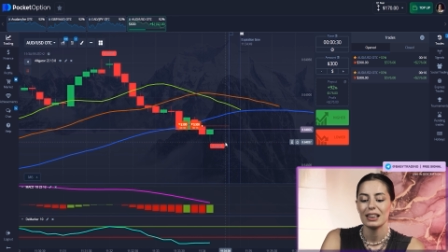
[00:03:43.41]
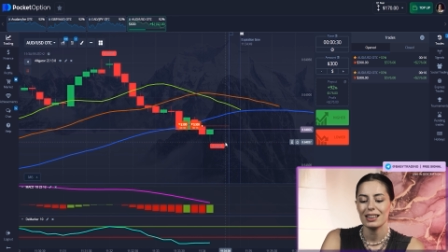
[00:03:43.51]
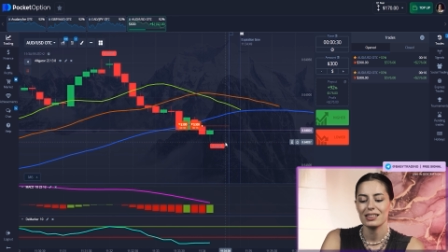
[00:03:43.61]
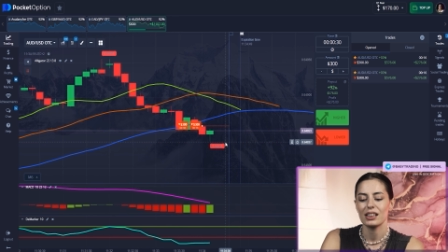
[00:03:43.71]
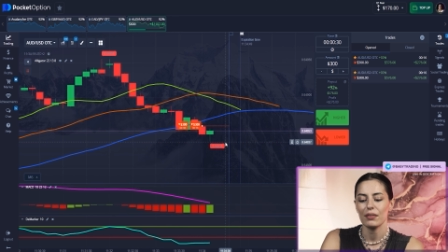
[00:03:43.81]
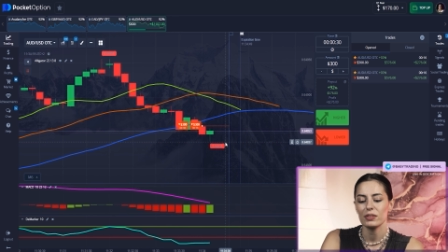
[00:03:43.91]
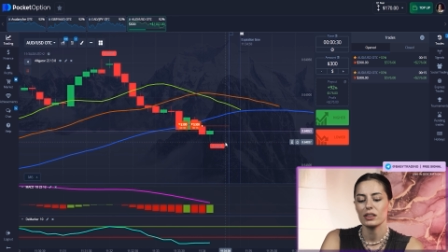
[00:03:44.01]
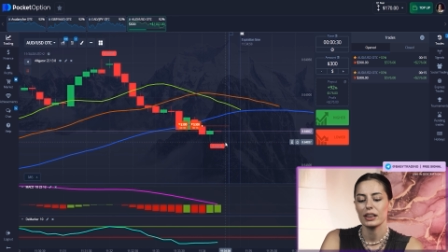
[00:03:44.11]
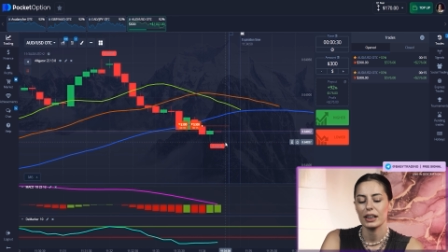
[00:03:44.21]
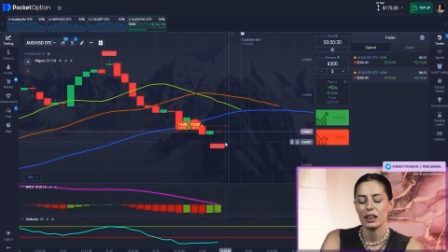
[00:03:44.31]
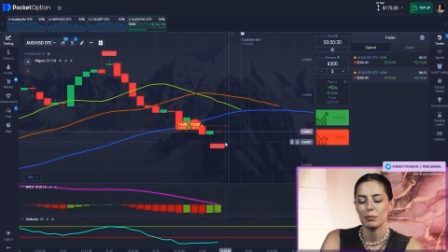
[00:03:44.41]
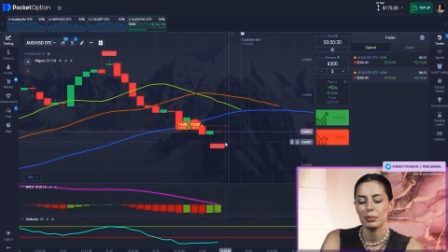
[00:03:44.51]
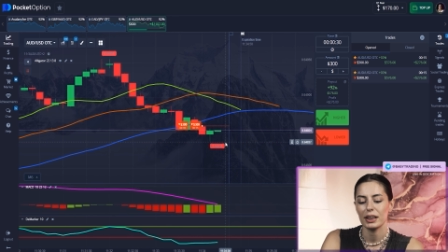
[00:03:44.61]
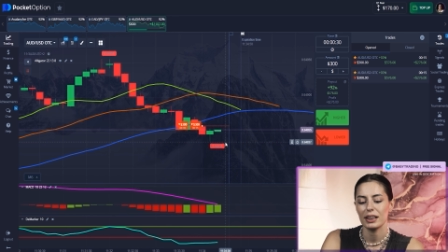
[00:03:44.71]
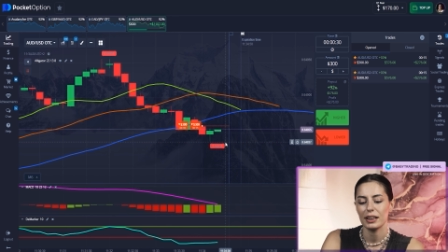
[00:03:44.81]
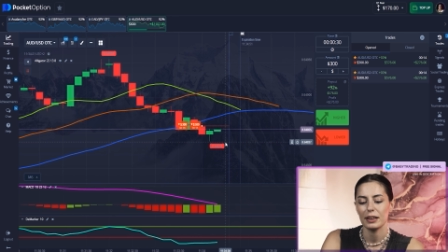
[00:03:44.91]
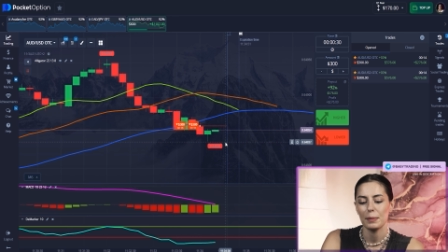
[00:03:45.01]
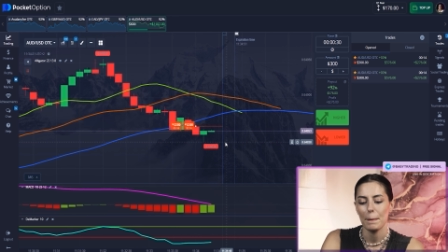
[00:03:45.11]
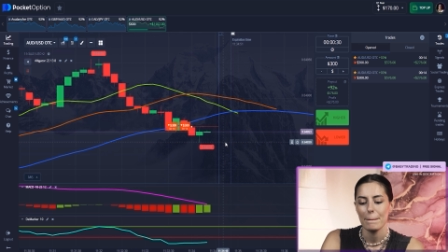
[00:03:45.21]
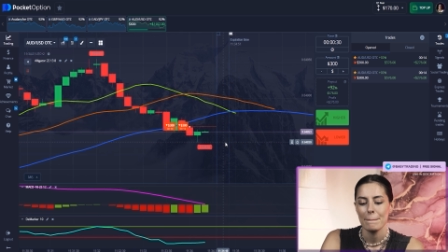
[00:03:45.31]
It's definitely gonna be
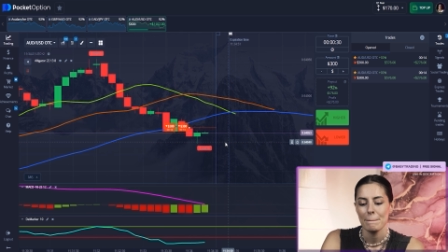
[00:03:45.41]
um,